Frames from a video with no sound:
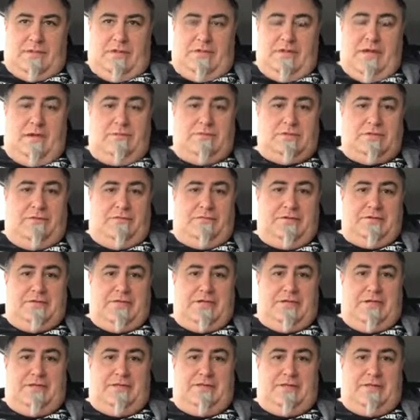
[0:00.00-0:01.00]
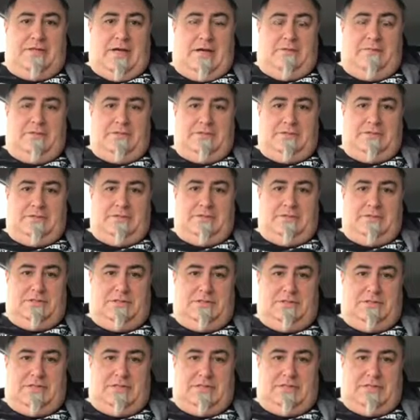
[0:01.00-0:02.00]
that was the
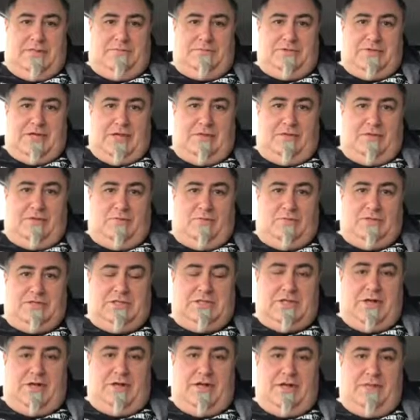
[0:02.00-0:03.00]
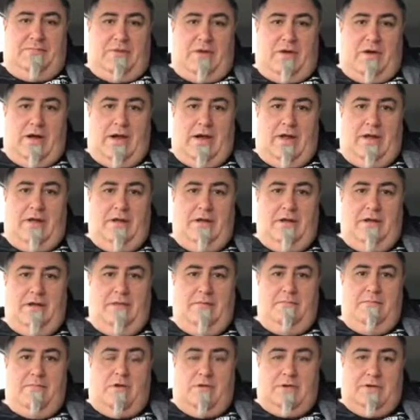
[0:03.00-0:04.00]
subject that was studied by
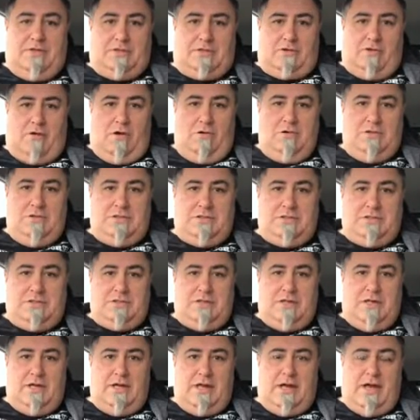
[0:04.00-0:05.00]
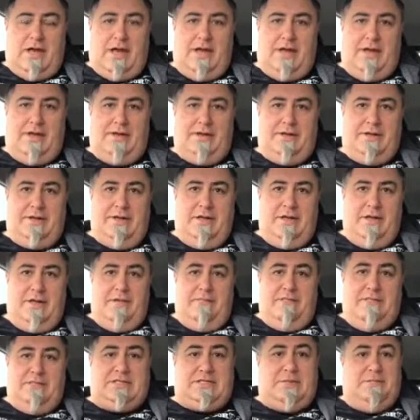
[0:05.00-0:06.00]
Maurice Grosse and
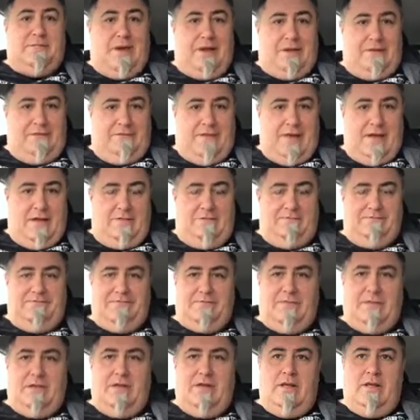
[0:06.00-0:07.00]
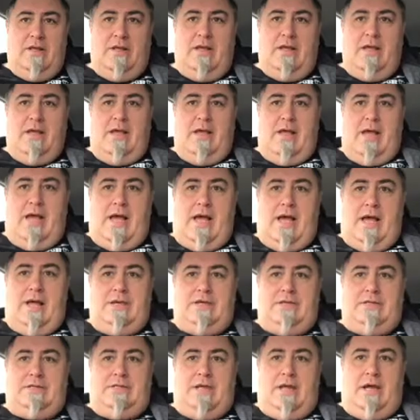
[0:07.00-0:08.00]
Mr. Playfair.
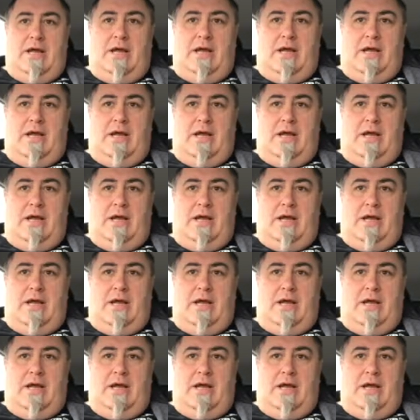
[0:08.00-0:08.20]
And